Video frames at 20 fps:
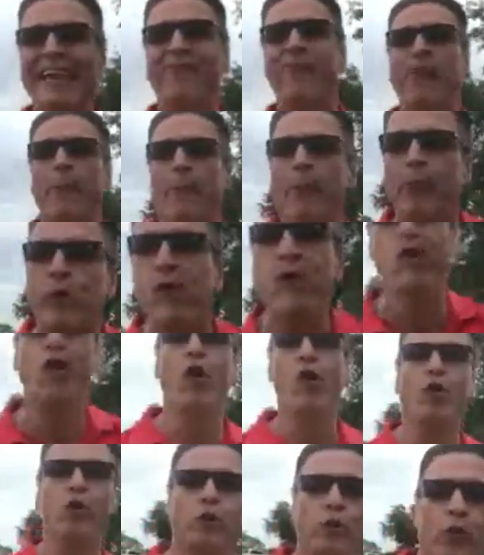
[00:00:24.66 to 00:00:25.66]
even a
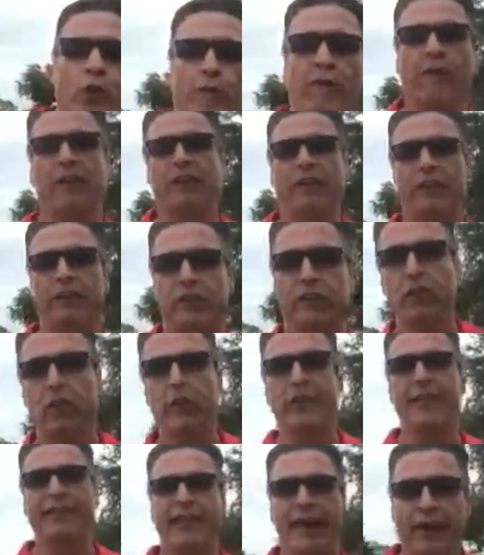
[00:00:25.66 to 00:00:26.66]
pre-owned one for under
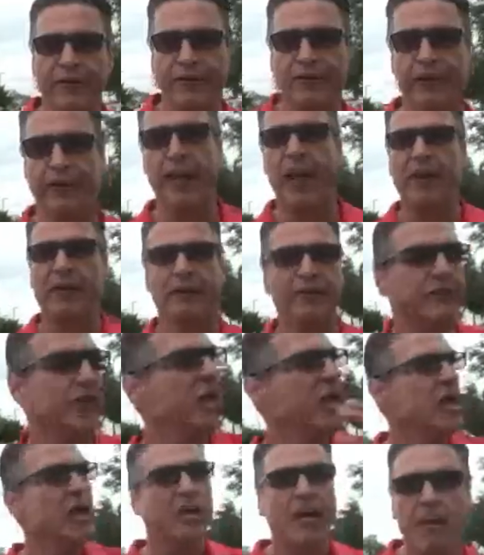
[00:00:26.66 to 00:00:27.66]
$20,000.
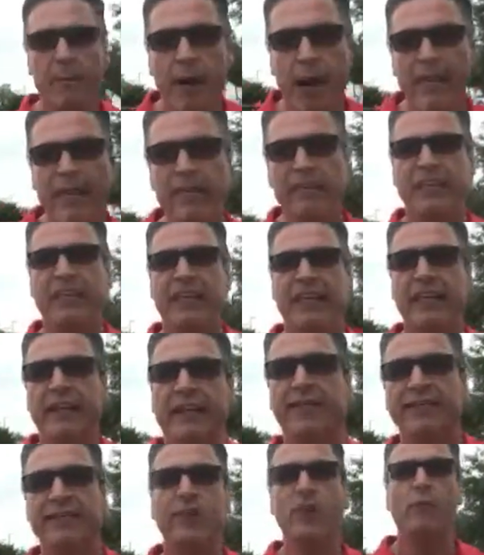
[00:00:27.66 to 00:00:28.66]
Come on into Kia
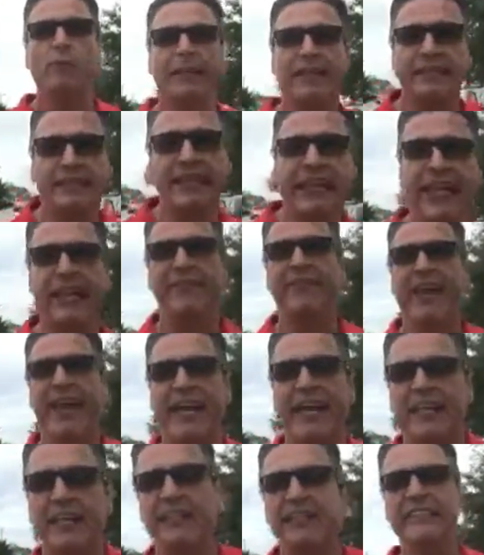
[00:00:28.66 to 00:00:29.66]
Vero Beach, take
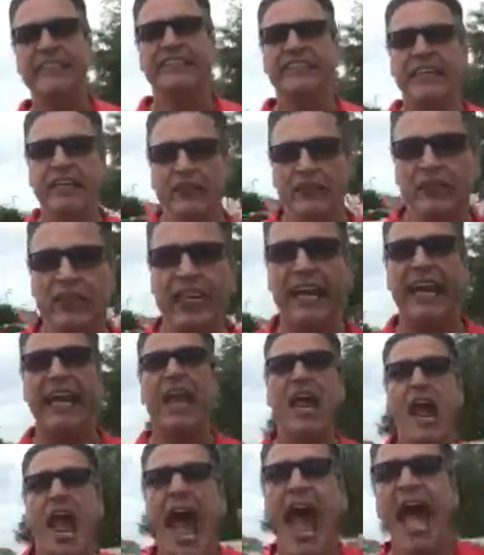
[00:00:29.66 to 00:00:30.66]
advantage of this deal today.
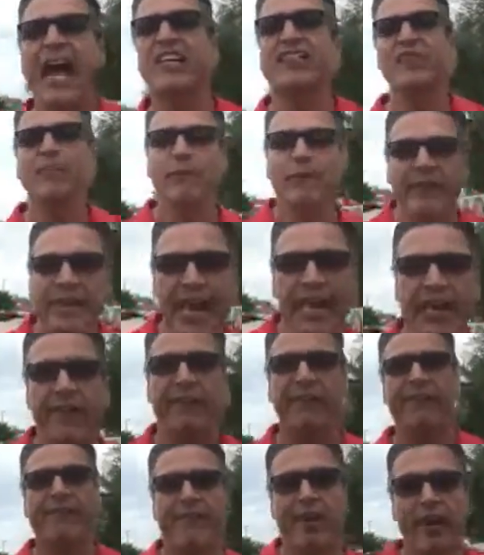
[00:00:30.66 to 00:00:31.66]
Ask for me, Eddie
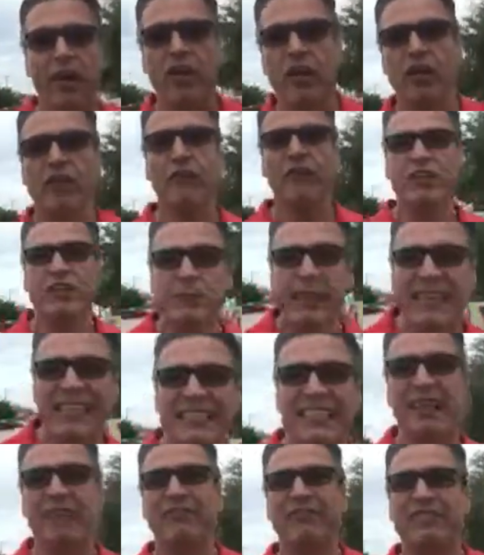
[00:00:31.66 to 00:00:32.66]
Rivera. You can reach me at
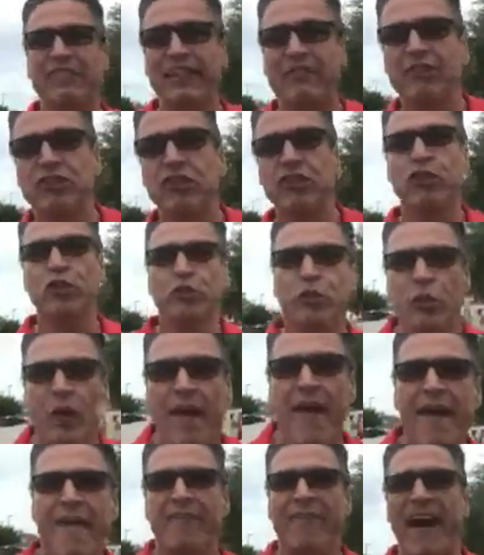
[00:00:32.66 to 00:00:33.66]

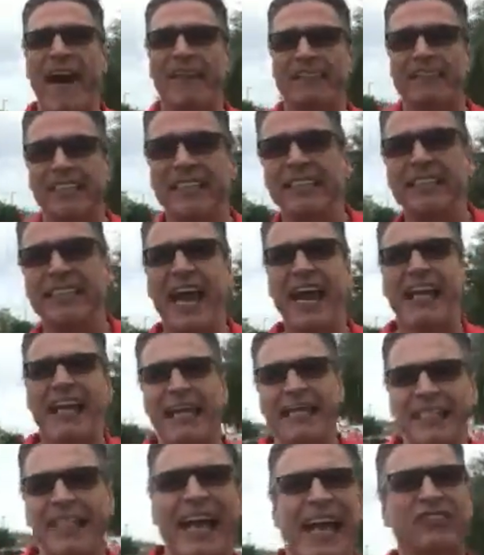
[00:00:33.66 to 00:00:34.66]

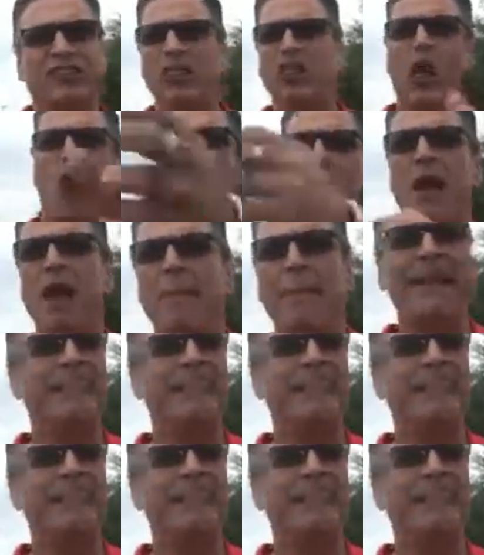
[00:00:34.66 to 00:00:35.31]
772-569-8000. Call me on